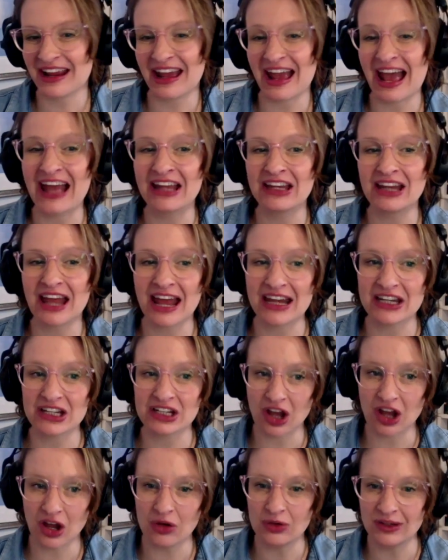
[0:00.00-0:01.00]
And
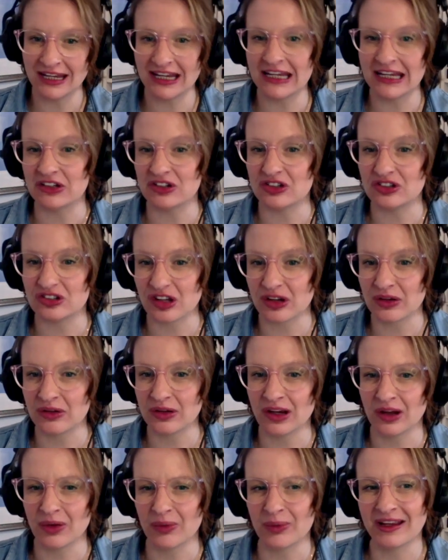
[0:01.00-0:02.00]
go niche. So,
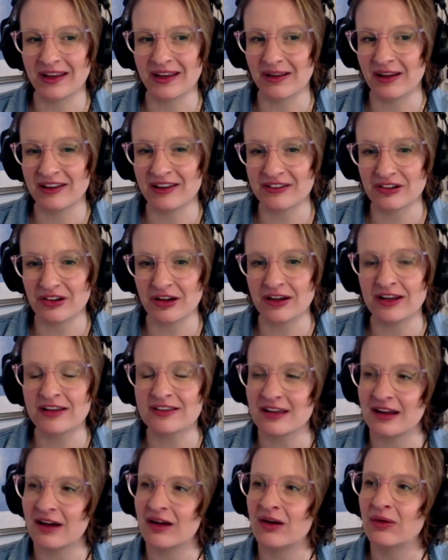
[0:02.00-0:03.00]
we trying to
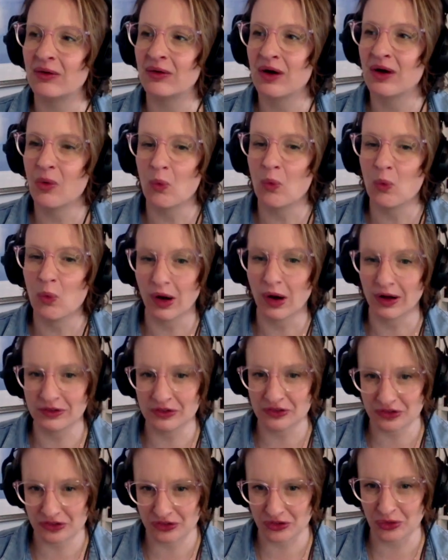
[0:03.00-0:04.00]
tell
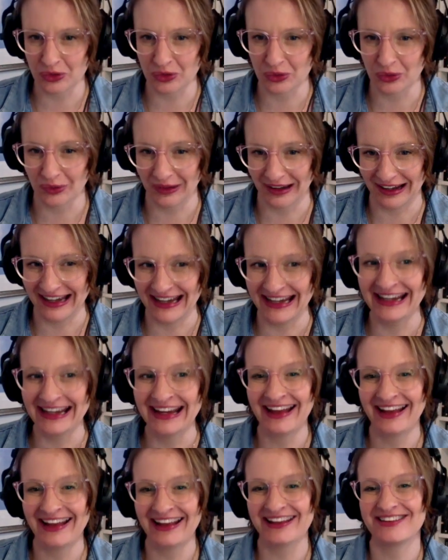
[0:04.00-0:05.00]
one story
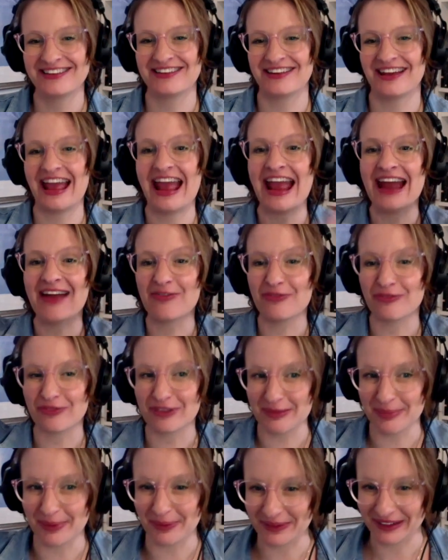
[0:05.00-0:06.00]
to
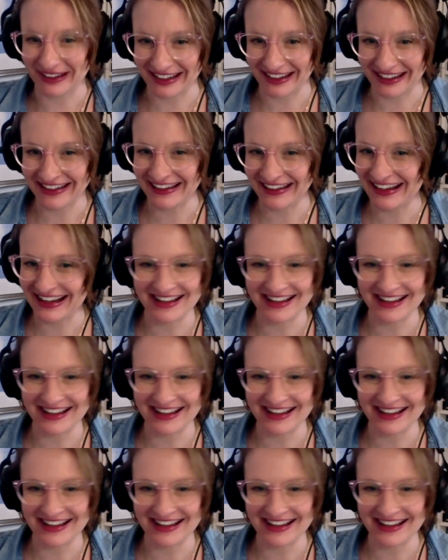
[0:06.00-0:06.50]
everybody,